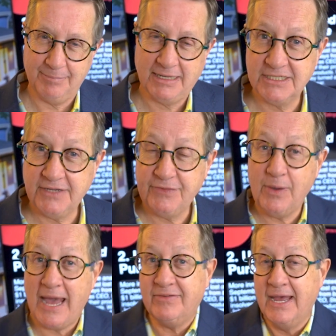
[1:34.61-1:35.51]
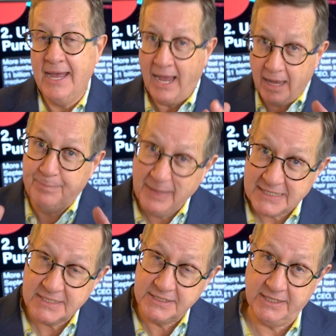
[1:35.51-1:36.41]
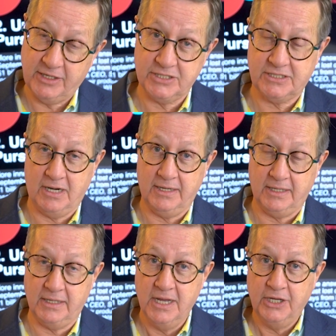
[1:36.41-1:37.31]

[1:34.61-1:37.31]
because if you have a business that you're starting,